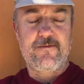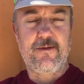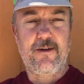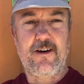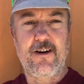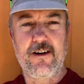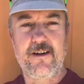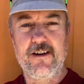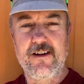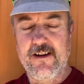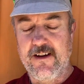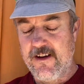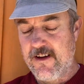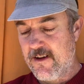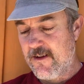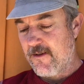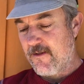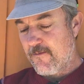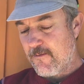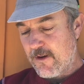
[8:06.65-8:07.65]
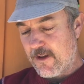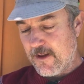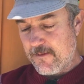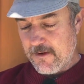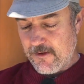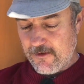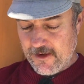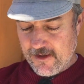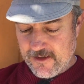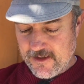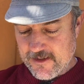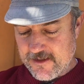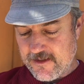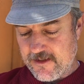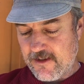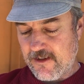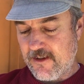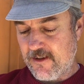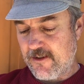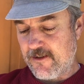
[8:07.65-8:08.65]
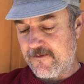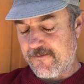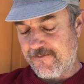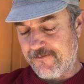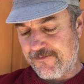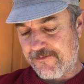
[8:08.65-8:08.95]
part. But let me read this to you.